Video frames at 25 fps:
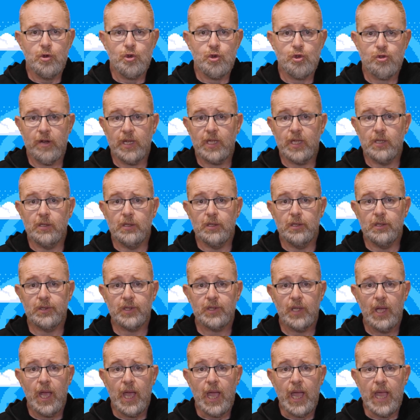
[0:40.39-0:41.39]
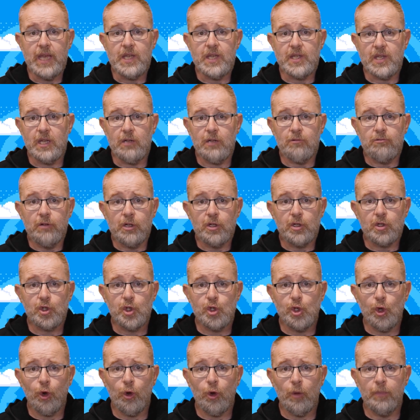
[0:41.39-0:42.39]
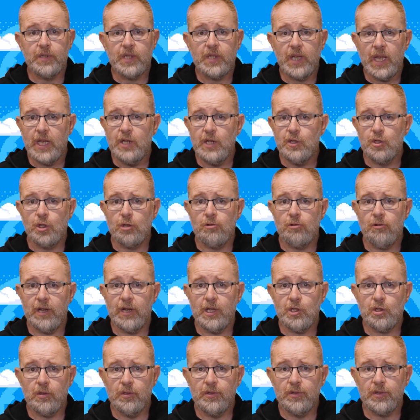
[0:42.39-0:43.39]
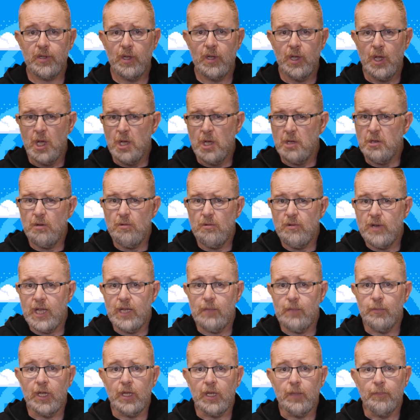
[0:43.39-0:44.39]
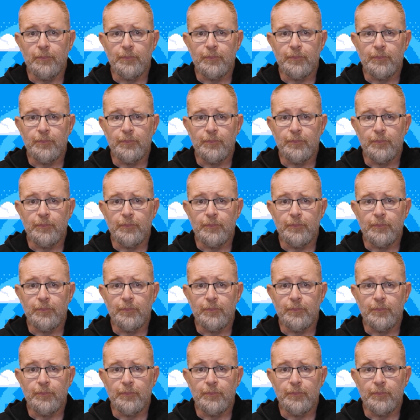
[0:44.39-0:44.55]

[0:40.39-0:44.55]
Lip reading: Triggers, asynchronous jobs, integrations, you name it.